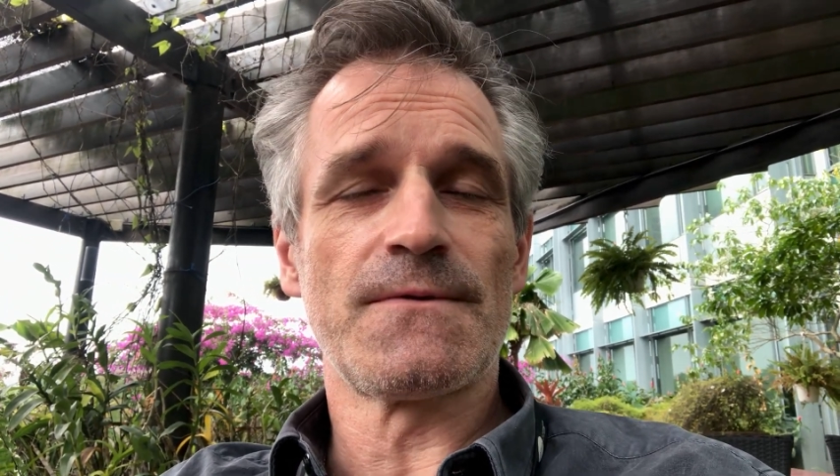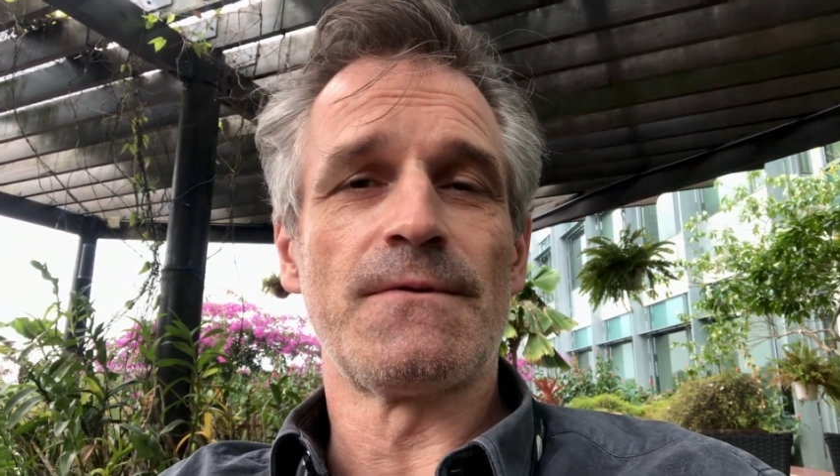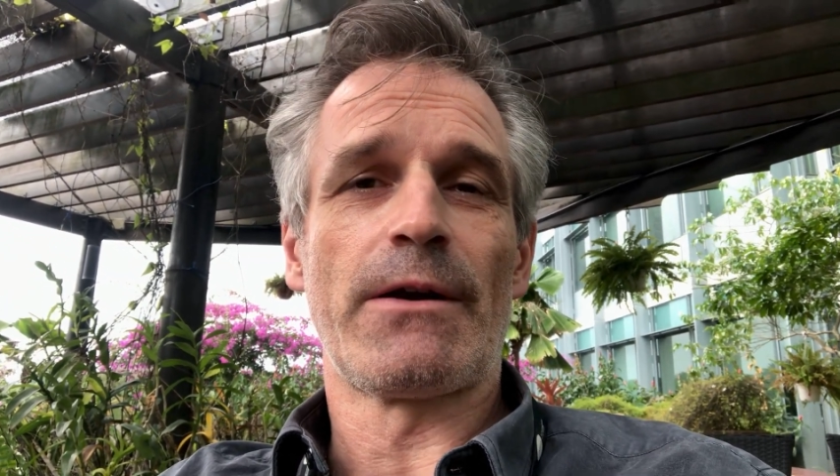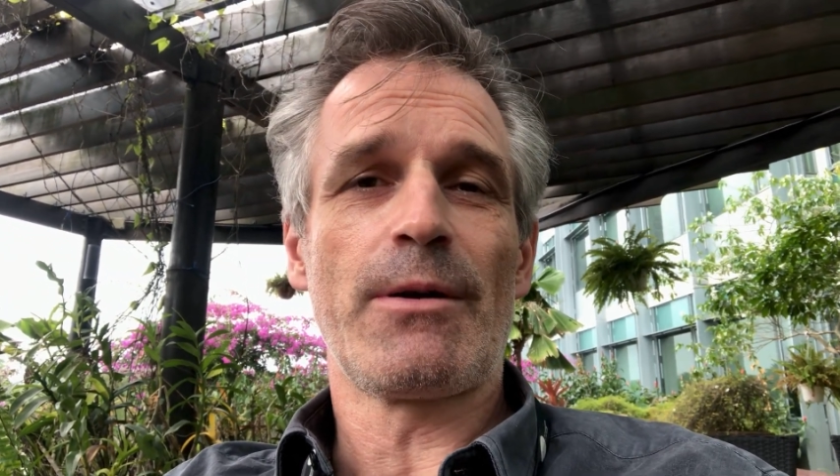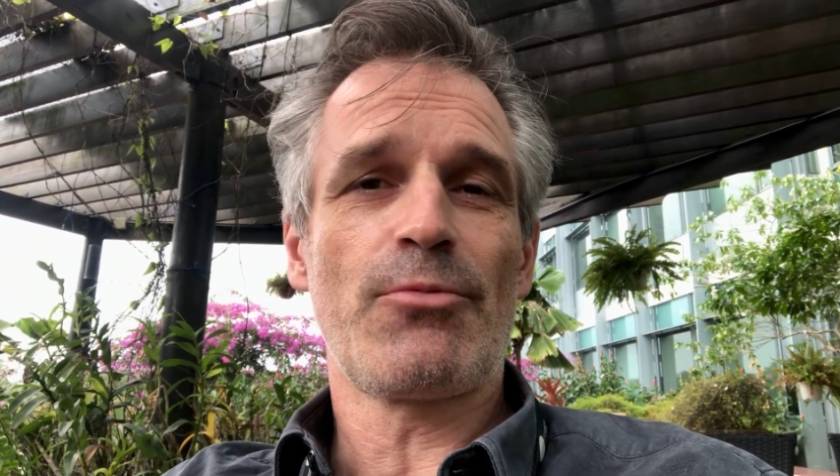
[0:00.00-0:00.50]

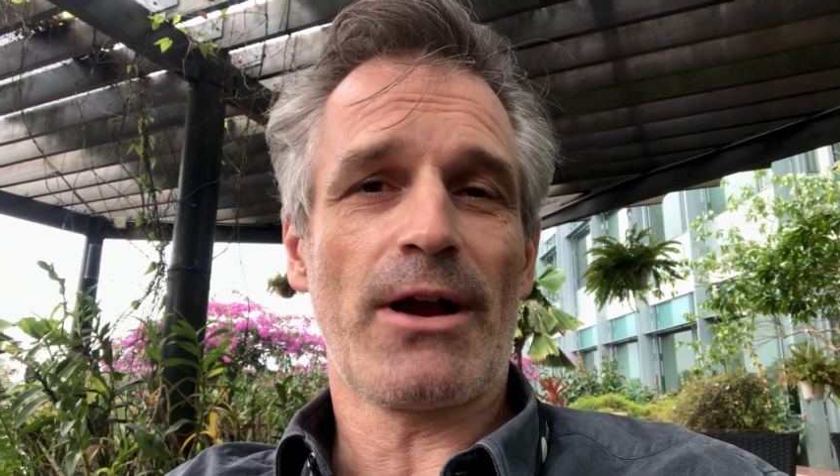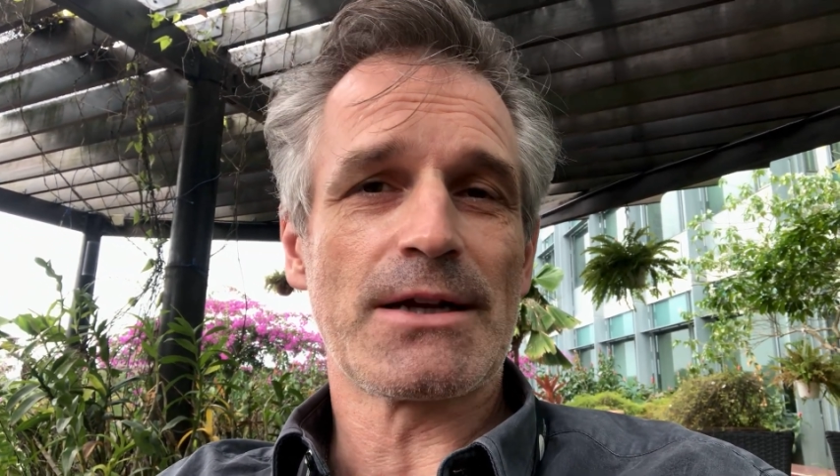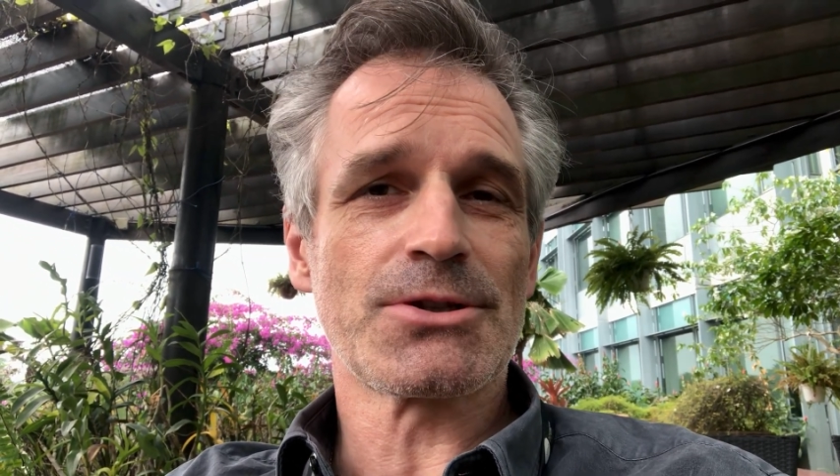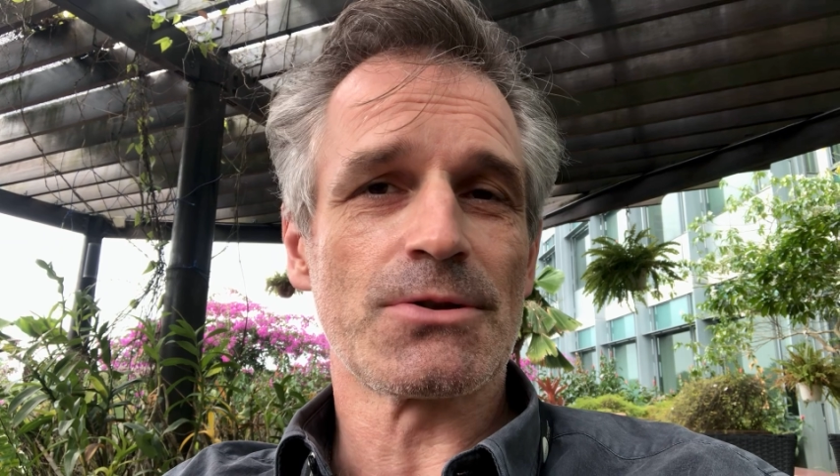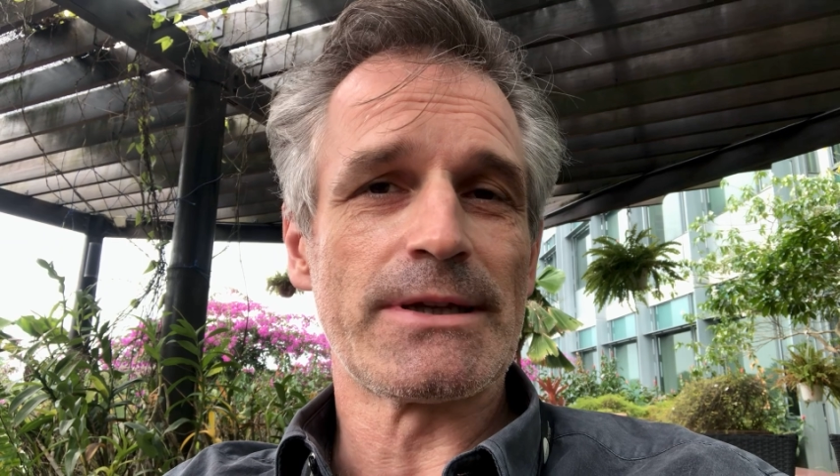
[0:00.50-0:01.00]
very
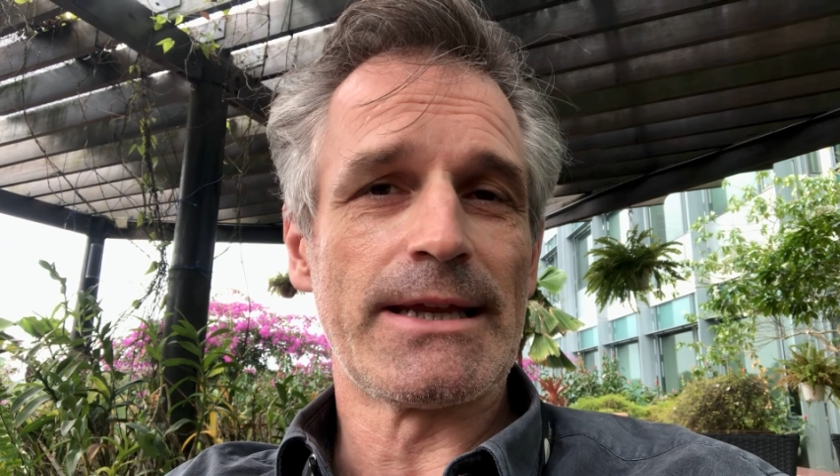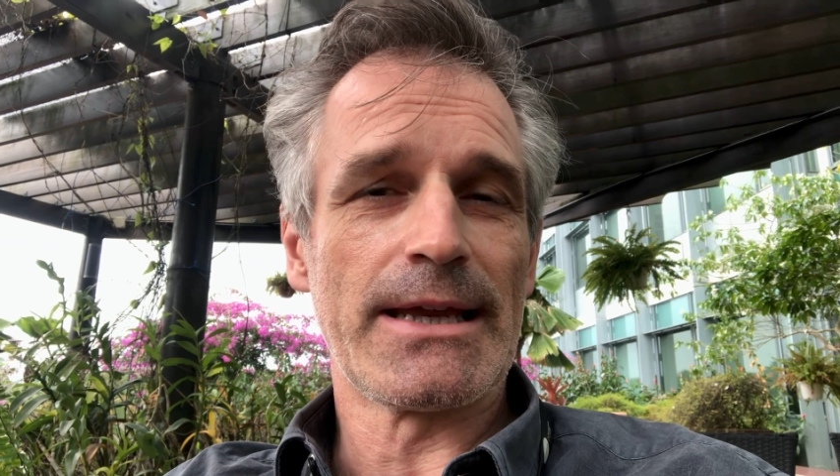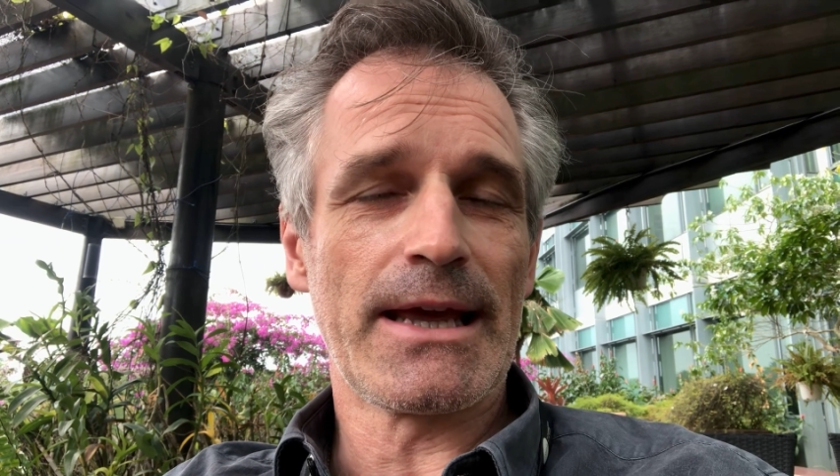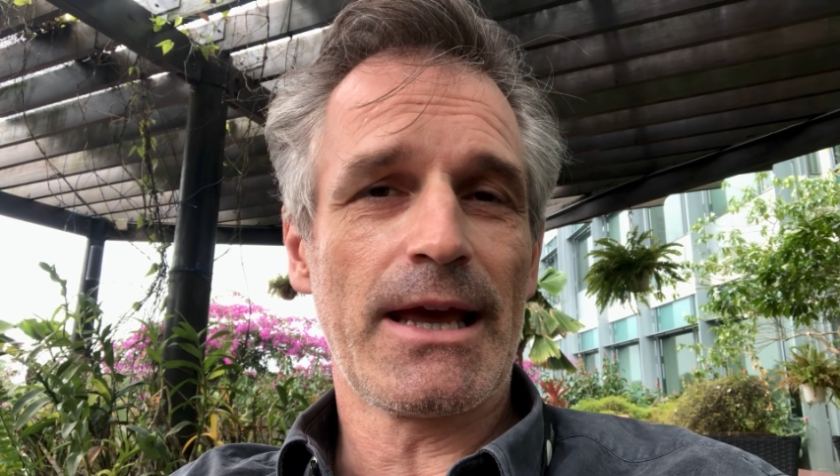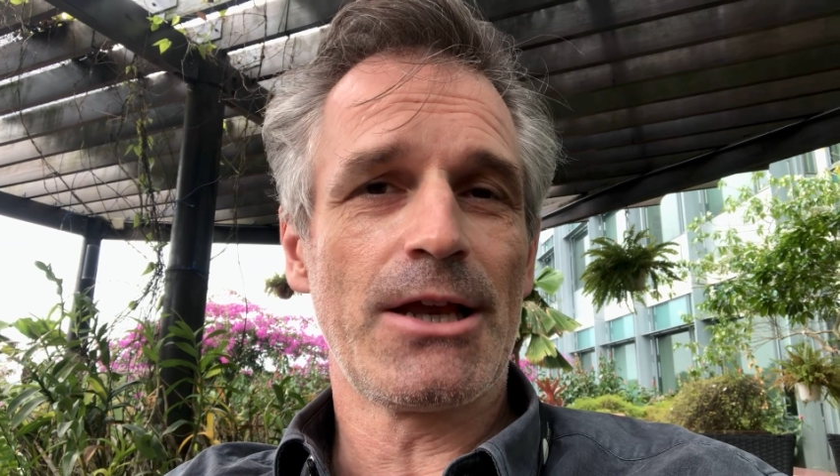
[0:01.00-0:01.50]
practical and
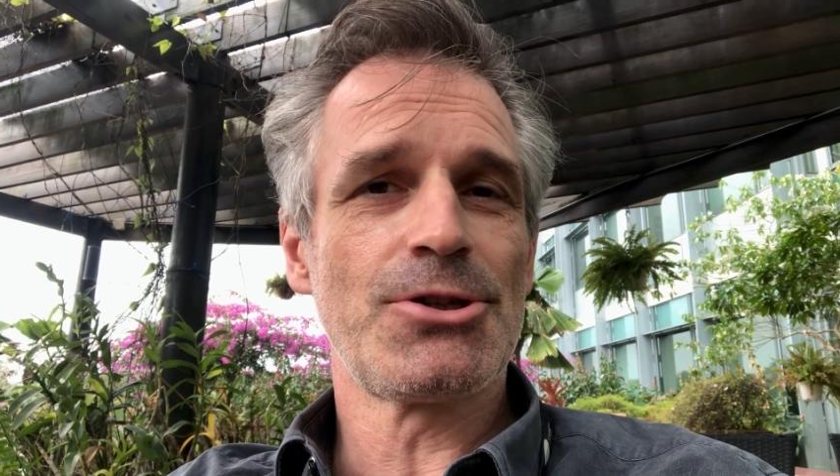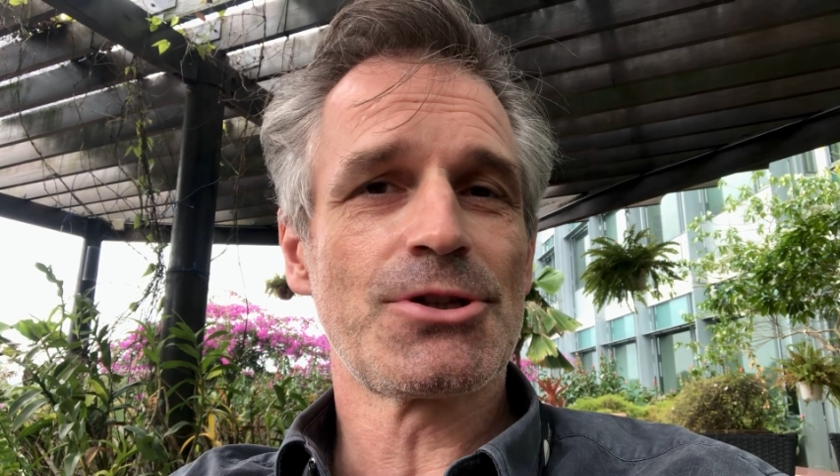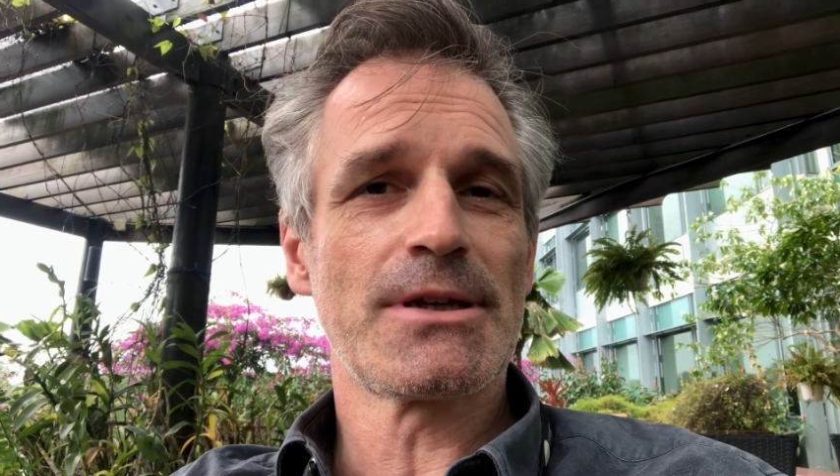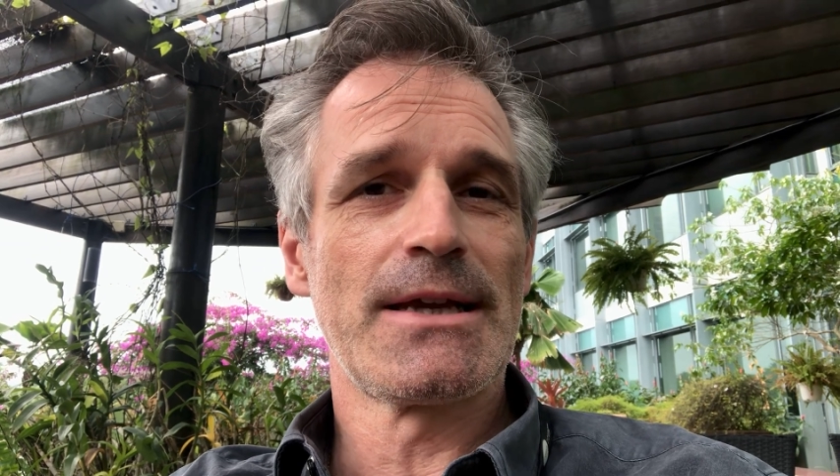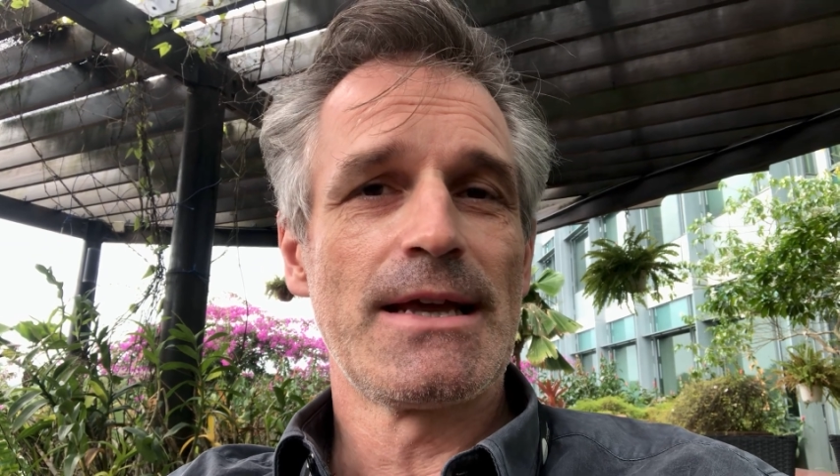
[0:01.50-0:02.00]
engaged.